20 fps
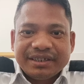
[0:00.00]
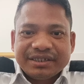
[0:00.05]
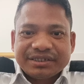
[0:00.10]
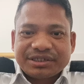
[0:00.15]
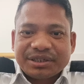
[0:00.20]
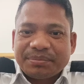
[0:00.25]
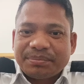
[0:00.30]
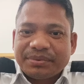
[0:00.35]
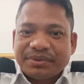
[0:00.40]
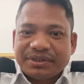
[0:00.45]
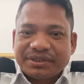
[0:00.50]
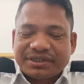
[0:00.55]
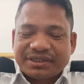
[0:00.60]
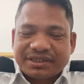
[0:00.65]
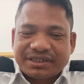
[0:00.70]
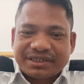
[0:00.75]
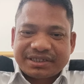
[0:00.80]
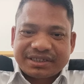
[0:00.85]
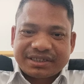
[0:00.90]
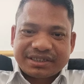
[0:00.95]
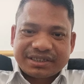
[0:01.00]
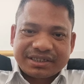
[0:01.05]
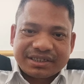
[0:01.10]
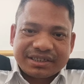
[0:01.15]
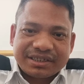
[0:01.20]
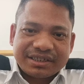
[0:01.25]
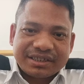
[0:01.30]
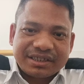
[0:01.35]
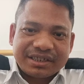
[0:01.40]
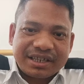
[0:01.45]
Suppose
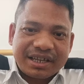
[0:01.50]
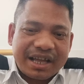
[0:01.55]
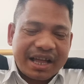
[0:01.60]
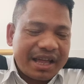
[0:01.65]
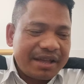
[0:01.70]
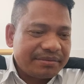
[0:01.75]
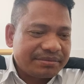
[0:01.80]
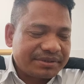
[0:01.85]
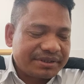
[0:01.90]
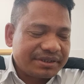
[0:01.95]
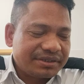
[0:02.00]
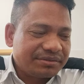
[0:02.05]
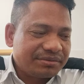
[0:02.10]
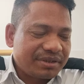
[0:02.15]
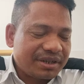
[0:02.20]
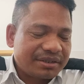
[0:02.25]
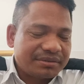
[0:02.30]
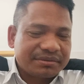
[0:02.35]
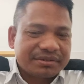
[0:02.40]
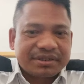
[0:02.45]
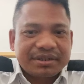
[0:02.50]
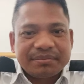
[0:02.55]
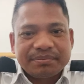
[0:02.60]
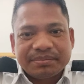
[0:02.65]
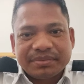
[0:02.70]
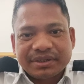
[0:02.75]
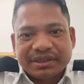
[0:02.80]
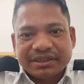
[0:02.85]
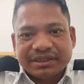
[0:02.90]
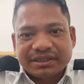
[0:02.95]
I have seen one
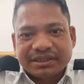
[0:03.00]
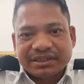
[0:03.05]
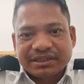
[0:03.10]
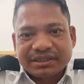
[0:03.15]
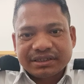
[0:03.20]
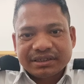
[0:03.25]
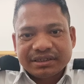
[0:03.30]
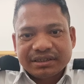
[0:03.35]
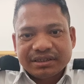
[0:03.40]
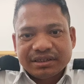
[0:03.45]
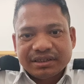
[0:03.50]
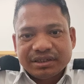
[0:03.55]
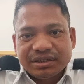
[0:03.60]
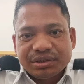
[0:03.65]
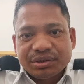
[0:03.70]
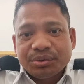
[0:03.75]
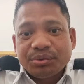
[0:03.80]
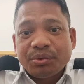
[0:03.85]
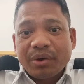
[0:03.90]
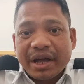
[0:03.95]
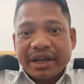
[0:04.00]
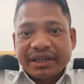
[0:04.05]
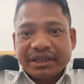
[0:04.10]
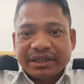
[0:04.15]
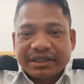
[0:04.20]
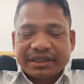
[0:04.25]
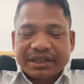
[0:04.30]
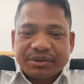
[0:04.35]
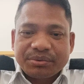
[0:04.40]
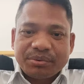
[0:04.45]
companies, 1
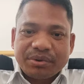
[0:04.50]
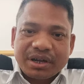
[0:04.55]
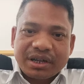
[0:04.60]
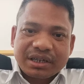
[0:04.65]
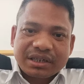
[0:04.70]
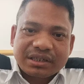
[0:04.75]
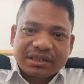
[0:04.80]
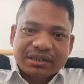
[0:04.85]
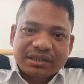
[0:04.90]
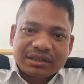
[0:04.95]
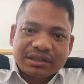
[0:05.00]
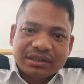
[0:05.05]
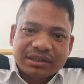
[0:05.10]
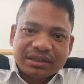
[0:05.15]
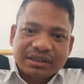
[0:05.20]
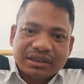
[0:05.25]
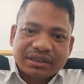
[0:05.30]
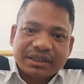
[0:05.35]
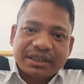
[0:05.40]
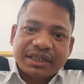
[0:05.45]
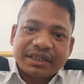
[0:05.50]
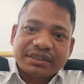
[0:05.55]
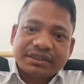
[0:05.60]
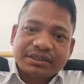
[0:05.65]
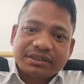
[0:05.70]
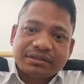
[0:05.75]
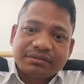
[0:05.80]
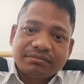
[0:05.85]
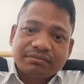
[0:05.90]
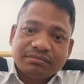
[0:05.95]
year they work,
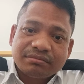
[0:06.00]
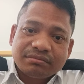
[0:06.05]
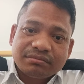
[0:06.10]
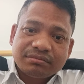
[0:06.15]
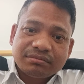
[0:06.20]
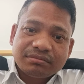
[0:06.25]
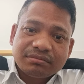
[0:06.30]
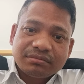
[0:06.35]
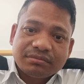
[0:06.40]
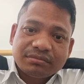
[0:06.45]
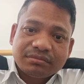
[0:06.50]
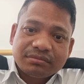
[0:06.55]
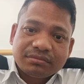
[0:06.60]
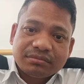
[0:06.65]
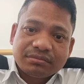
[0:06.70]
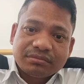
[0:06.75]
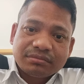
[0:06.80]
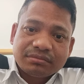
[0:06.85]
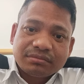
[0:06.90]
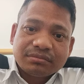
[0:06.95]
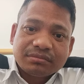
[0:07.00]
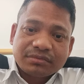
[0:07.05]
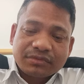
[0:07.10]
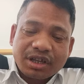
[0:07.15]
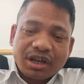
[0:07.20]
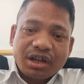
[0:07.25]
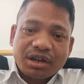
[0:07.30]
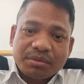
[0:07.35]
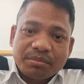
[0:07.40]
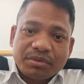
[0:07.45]
then
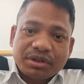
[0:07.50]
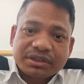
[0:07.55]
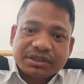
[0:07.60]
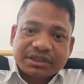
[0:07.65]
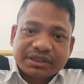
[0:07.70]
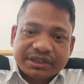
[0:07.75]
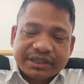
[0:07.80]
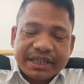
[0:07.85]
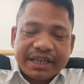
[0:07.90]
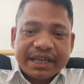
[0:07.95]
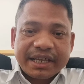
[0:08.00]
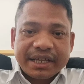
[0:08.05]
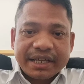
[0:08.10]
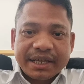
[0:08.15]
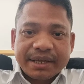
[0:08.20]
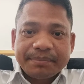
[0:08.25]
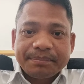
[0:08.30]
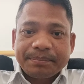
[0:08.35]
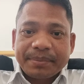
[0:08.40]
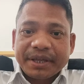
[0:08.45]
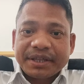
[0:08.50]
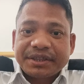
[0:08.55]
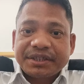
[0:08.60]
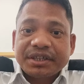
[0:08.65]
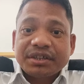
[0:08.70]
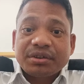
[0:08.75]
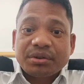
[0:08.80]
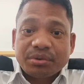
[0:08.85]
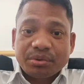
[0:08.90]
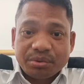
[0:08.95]
almost they pay
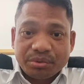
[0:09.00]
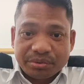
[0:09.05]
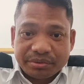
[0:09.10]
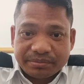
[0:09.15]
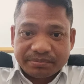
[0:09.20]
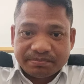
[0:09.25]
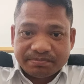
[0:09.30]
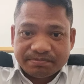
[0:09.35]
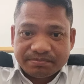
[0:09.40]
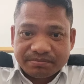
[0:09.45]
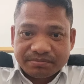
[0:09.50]
their loan.